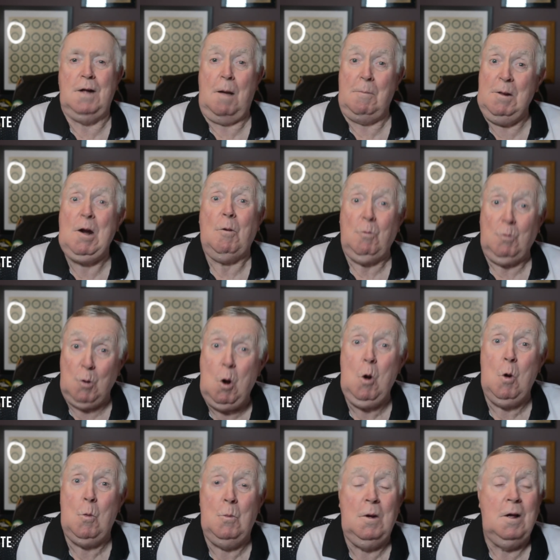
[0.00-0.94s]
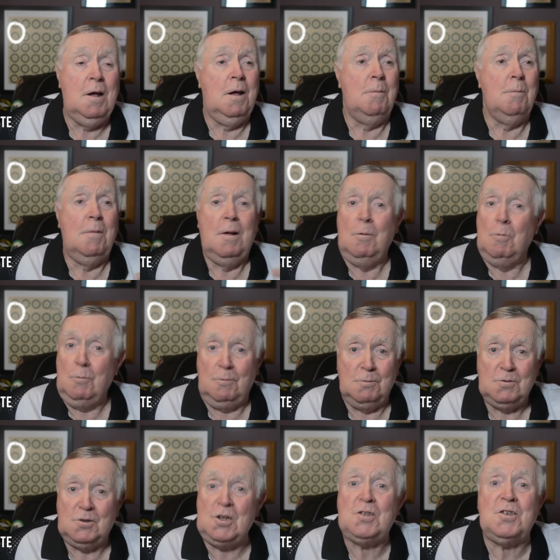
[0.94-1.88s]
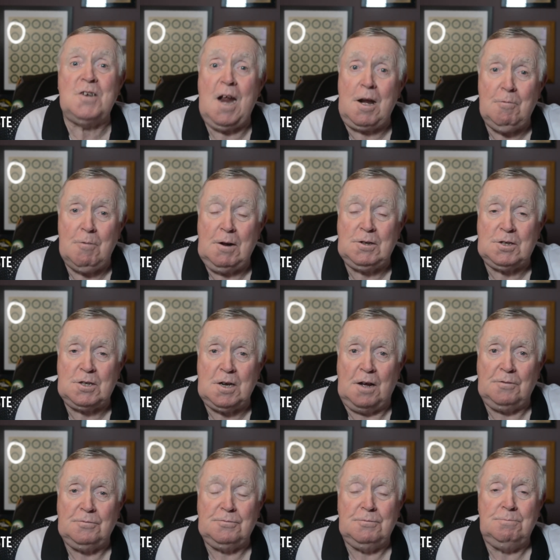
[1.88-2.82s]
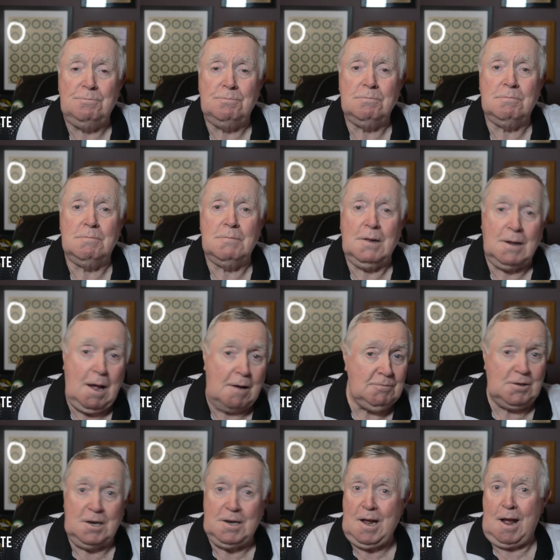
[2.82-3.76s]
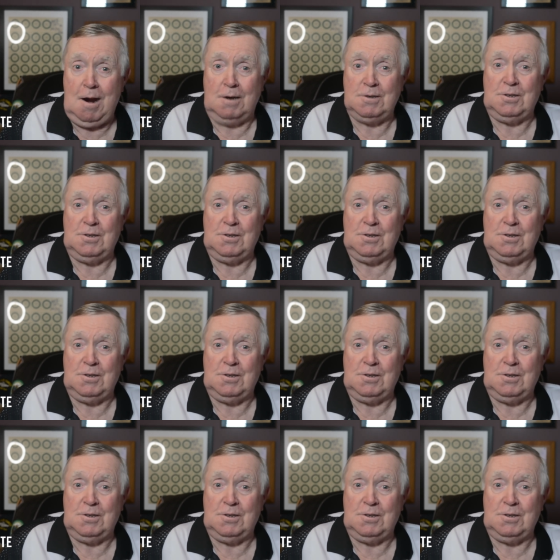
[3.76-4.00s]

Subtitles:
A room, Cincinnati Reds stuff. Guy was a diehard